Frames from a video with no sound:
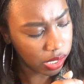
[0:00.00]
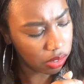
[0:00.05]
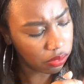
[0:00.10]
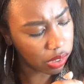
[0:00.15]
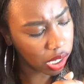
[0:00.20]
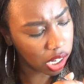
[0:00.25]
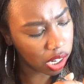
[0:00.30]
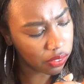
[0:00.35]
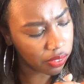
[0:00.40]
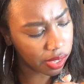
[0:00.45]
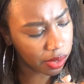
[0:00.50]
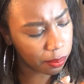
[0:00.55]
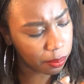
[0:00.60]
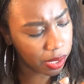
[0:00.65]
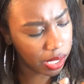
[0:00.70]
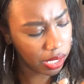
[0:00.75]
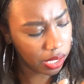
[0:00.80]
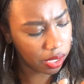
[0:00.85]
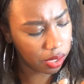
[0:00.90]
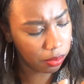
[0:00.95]
Very, very
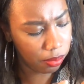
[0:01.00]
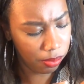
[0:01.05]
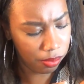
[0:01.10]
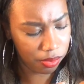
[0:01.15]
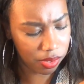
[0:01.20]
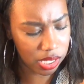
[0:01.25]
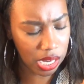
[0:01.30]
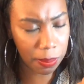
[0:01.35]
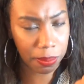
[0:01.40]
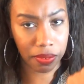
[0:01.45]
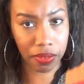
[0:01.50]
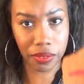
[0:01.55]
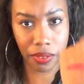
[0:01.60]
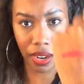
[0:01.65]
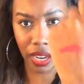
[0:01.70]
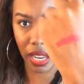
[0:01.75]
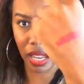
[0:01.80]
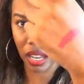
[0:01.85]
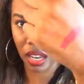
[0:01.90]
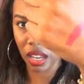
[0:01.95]
pinky type of
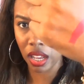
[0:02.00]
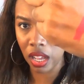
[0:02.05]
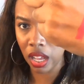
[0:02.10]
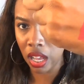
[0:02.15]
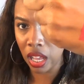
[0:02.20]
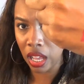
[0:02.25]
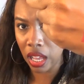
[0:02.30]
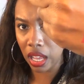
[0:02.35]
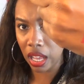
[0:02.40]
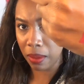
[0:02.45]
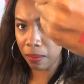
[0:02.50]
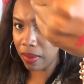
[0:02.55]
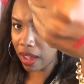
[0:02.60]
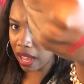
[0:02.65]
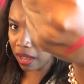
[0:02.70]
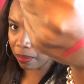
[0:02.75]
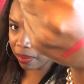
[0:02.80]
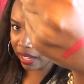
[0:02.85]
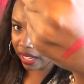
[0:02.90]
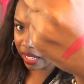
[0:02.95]
red, in
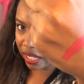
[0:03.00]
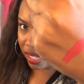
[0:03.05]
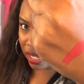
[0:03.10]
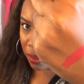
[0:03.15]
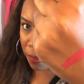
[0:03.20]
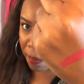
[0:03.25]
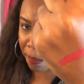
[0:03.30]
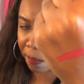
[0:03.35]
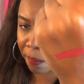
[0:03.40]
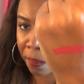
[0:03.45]
my opinion.